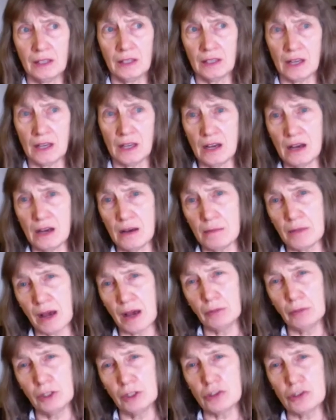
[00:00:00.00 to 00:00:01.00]
um,
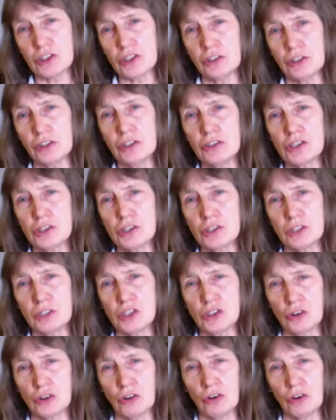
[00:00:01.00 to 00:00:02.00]
and we also used to
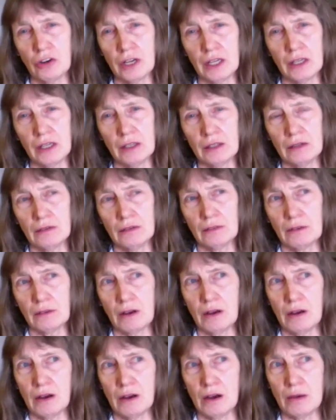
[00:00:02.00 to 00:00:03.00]
enjoy
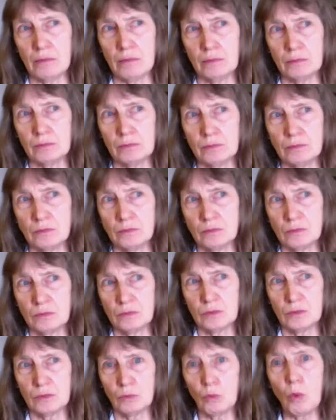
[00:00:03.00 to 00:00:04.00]
um,
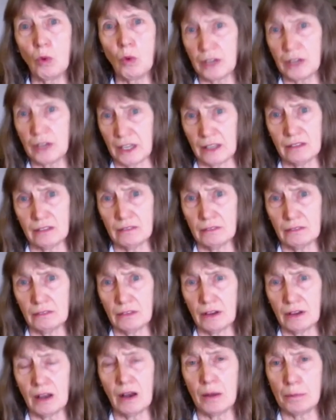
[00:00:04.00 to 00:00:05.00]
walking
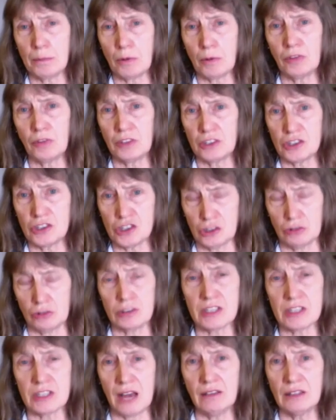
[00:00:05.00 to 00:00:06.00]
upon the chalk
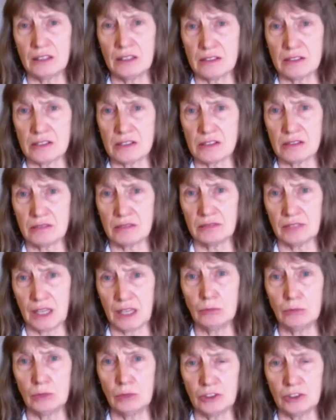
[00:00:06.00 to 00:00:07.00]
downlands
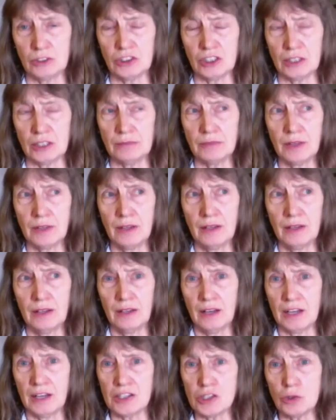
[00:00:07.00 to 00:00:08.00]
in Wiltshire,
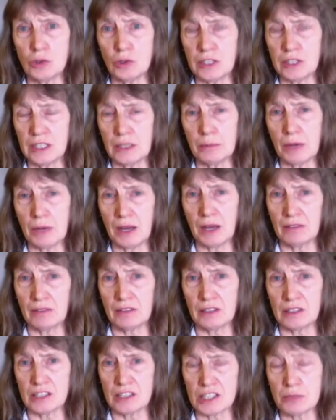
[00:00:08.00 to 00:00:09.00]
and talking about
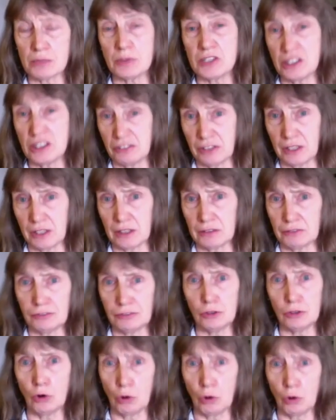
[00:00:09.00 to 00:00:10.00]
the specific
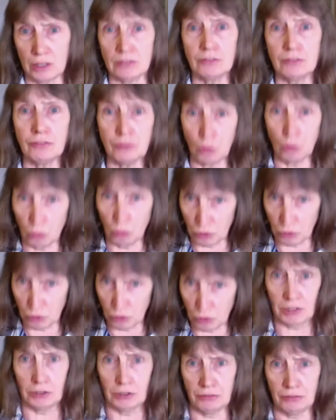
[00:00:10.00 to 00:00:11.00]
flora and fauna
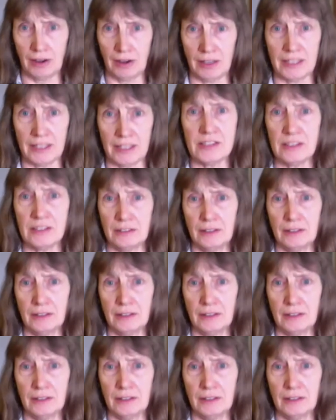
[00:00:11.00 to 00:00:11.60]
that you find,